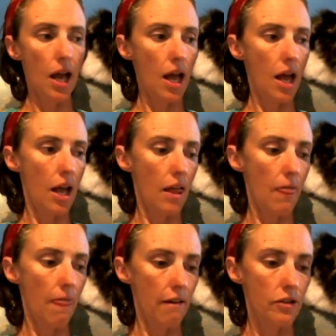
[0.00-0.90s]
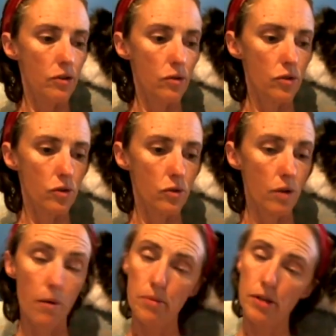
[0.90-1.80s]
and there is also a
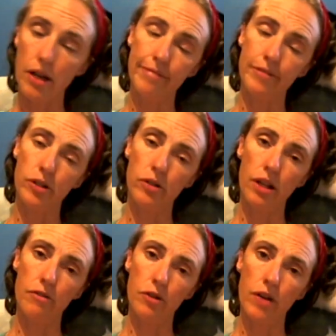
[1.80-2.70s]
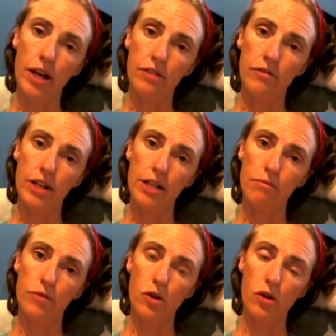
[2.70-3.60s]
website called
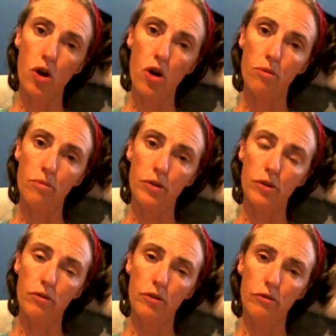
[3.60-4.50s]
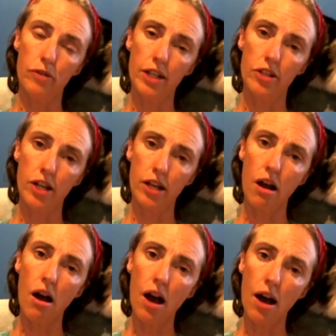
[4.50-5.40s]
lovecreatesfreedom.com so feel free to check
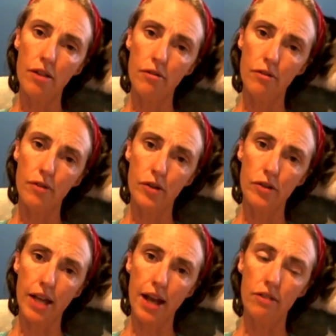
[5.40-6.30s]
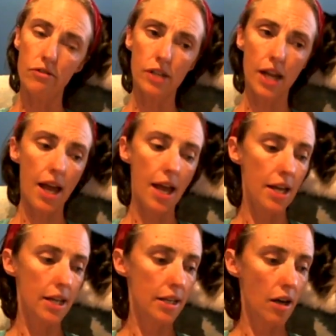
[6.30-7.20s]
either of those out
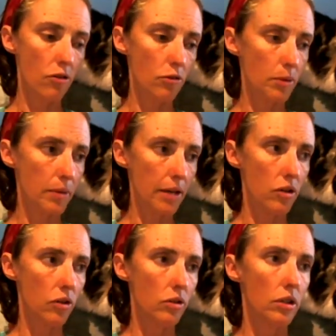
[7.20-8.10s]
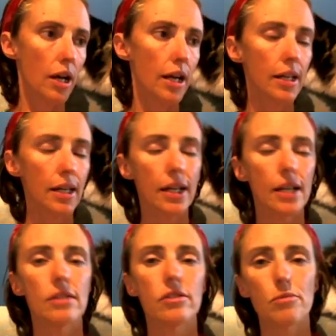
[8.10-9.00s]
and I will be back online
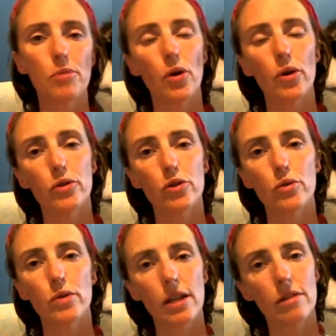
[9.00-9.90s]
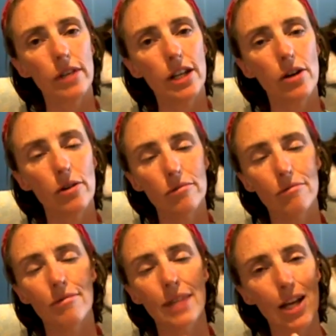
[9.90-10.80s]
again tomorrow to do another video
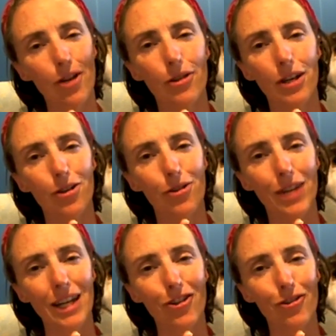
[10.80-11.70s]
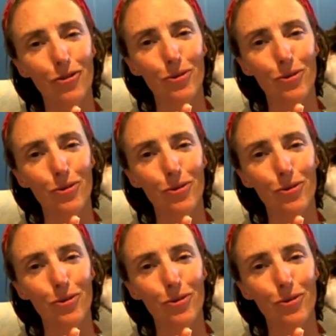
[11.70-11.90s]
thank you thank you thank you for